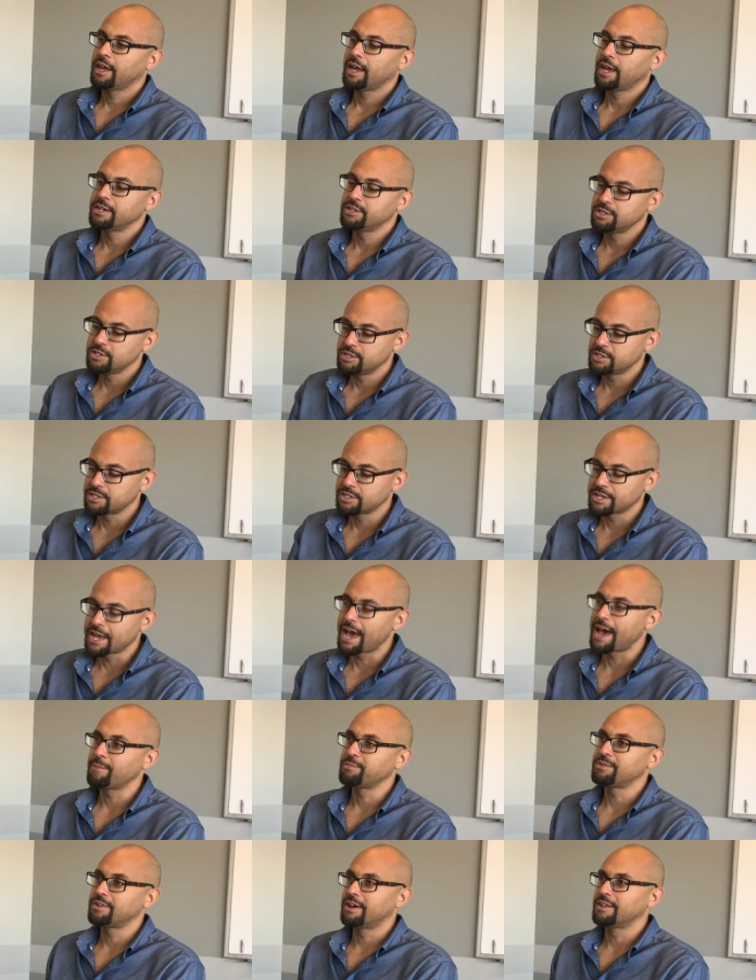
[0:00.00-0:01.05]
and she
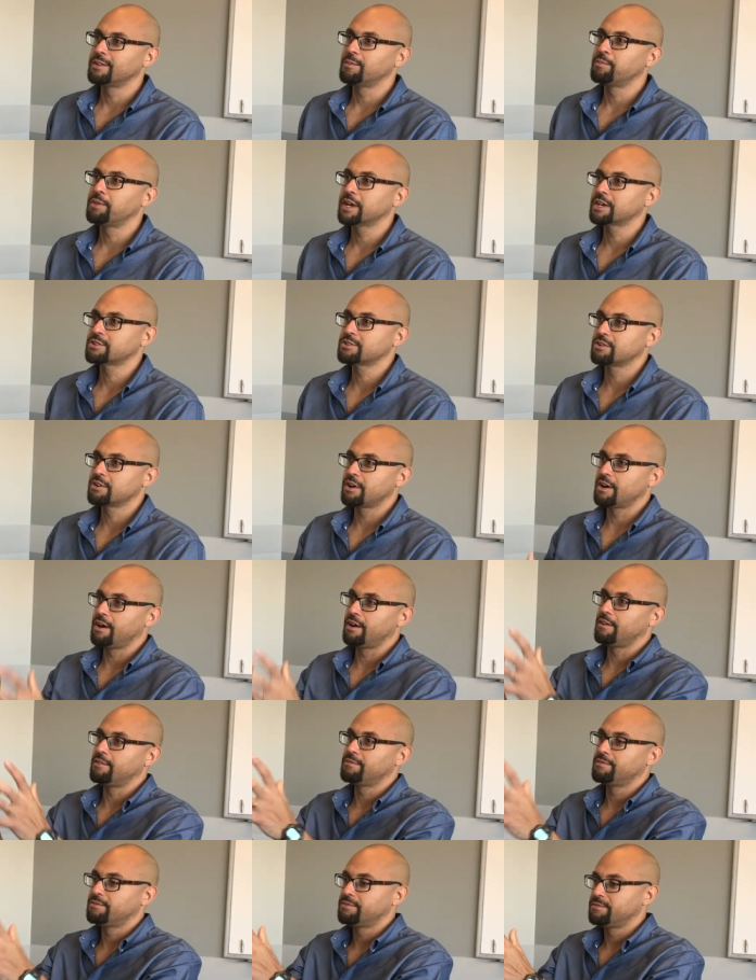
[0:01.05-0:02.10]
stopped on the picture
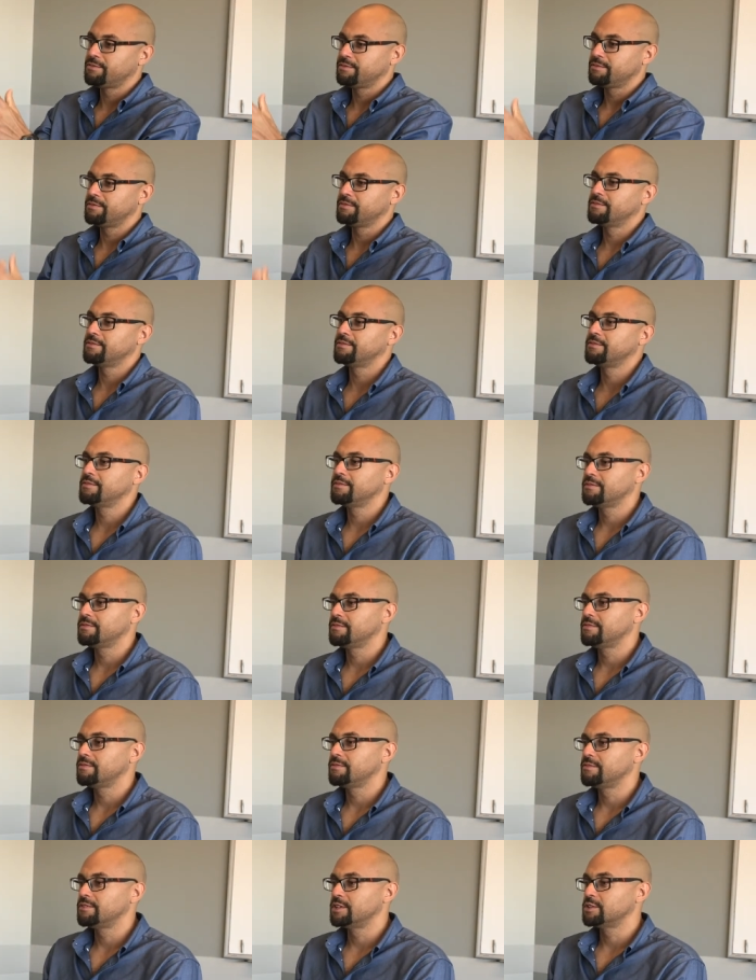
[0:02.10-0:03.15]
of
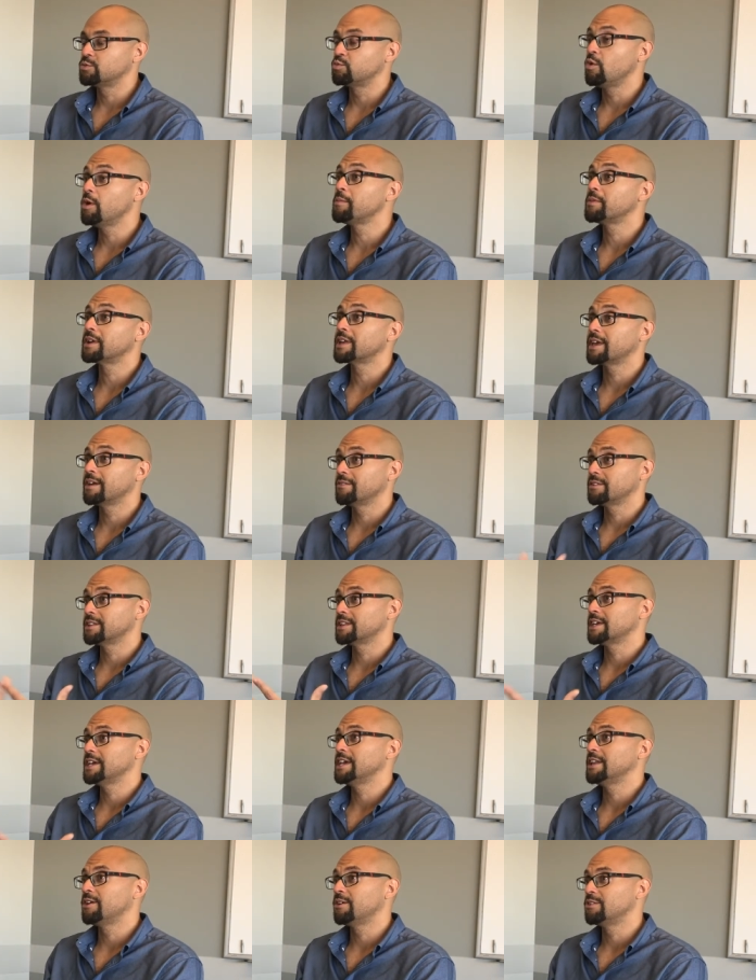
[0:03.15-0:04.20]
this woman giving the
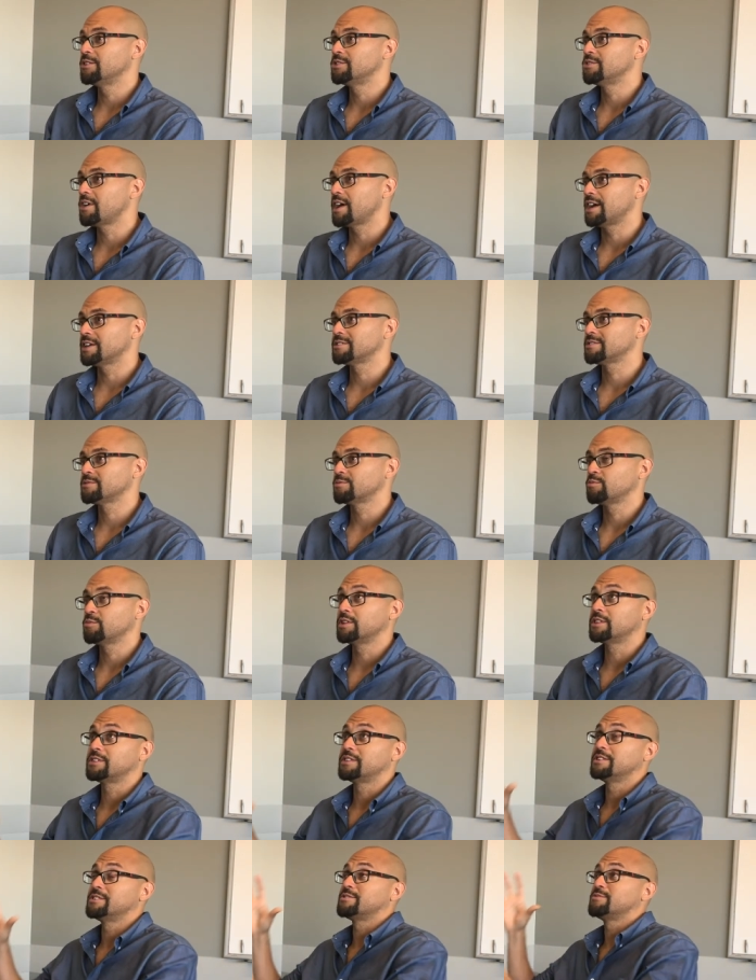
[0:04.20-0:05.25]
keynote address
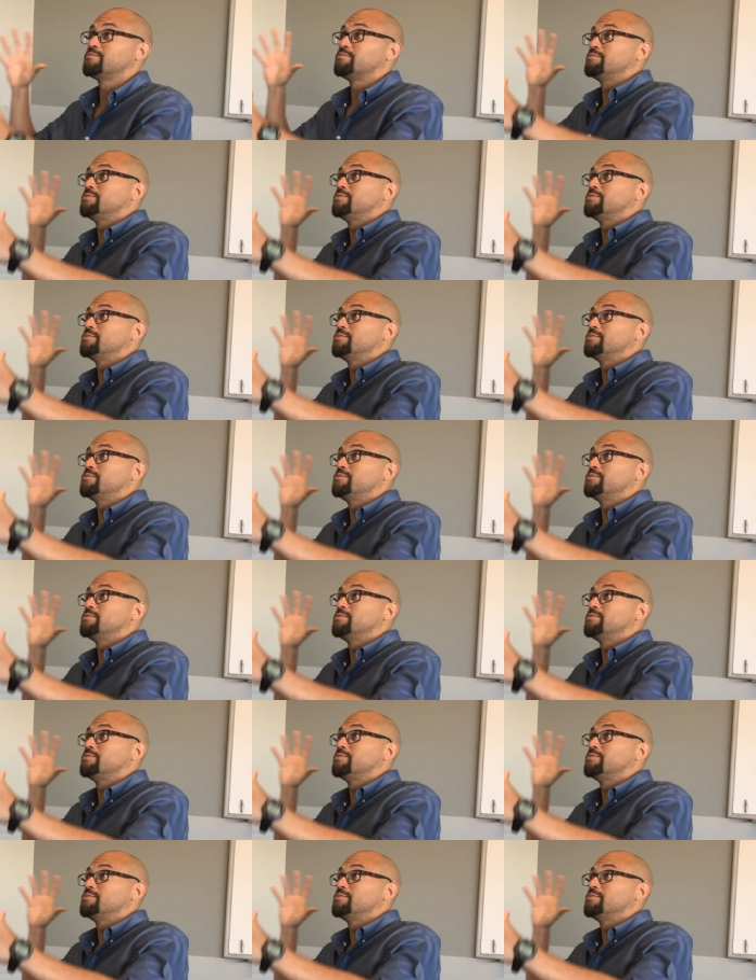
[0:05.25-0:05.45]
with this